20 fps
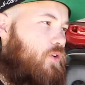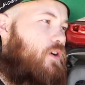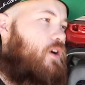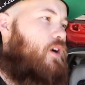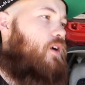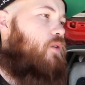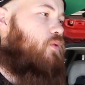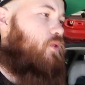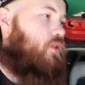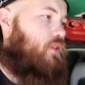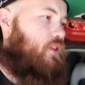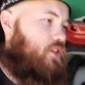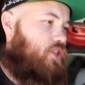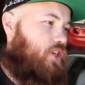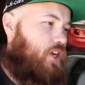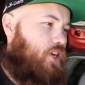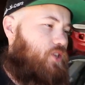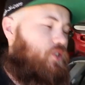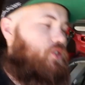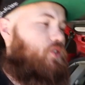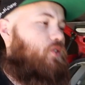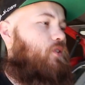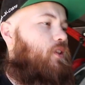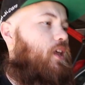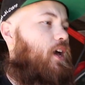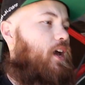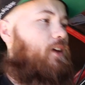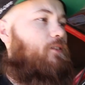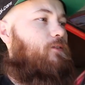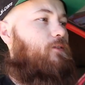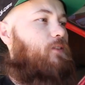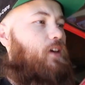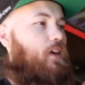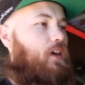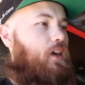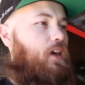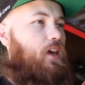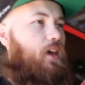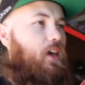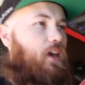call where that changes your life.
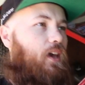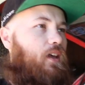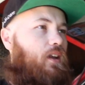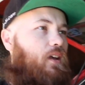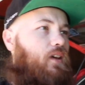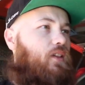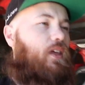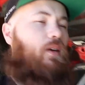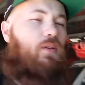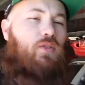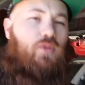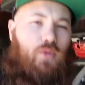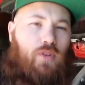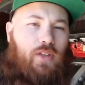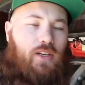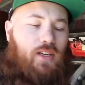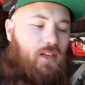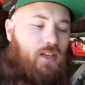And that was really